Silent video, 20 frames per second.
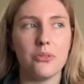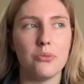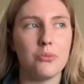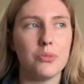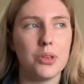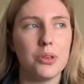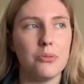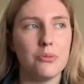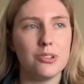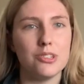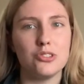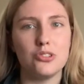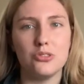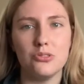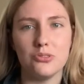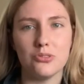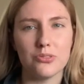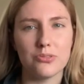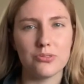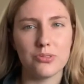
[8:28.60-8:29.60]
we would
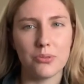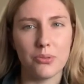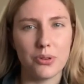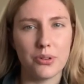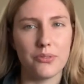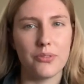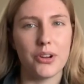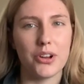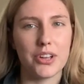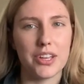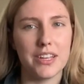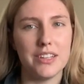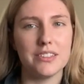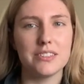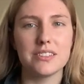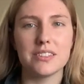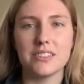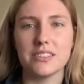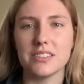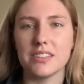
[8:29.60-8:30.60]
choose for one of our
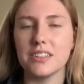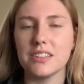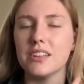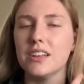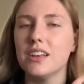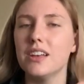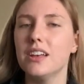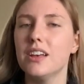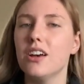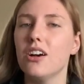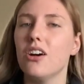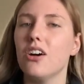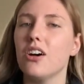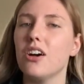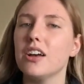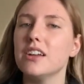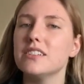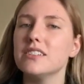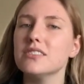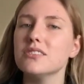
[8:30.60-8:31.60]
kids, because
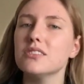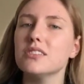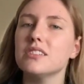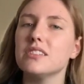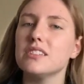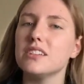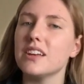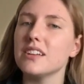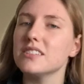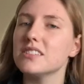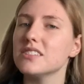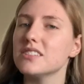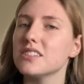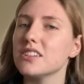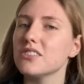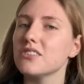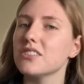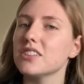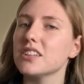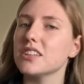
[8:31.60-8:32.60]
it doesn't
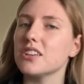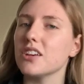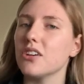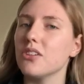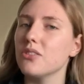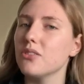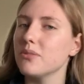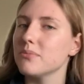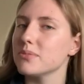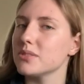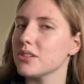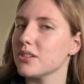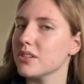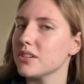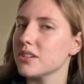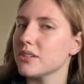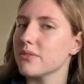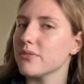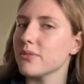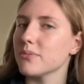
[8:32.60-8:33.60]
necessarily go, I'm sorry
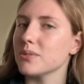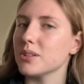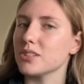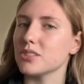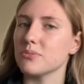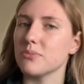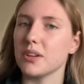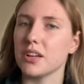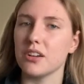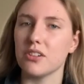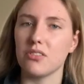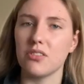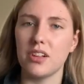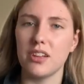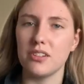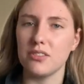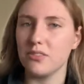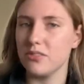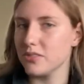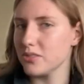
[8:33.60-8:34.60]
if I'm touching my hair a lot,
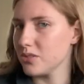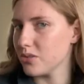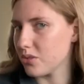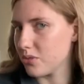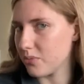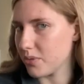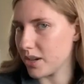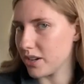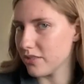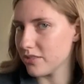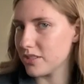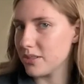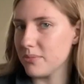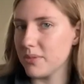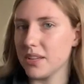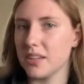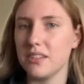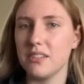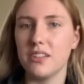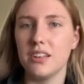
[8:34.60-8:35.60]
it looks sort of weird to
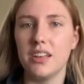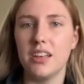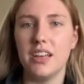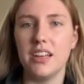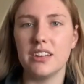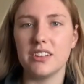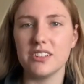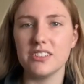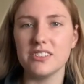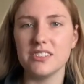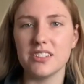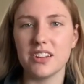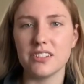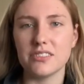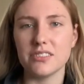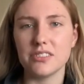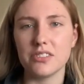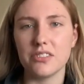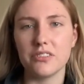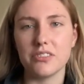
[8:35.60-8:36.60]
me. It doesn't
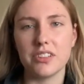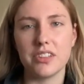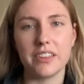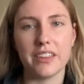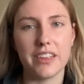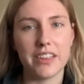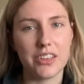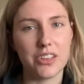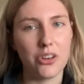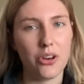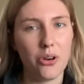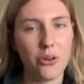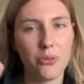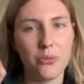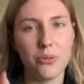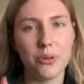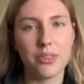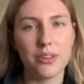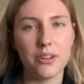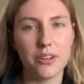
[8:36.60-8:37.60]
necessarily like go
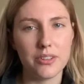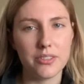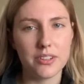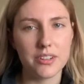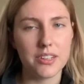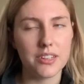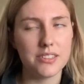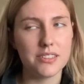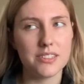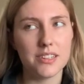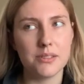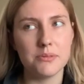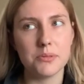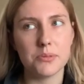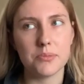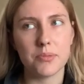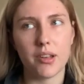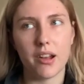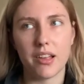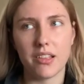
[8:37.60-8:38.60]
with our other kids' names,
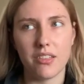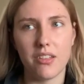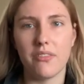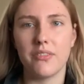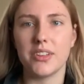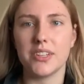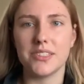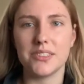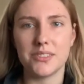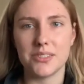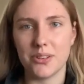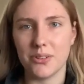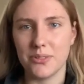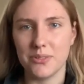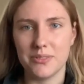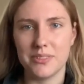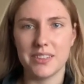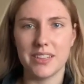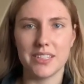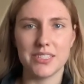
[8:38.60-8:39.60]
but I love it, so
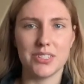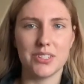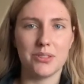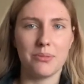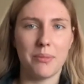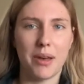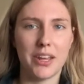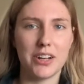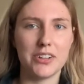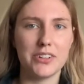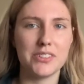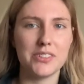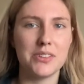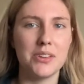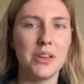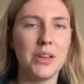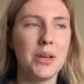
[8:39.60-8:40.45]
that's all that matters.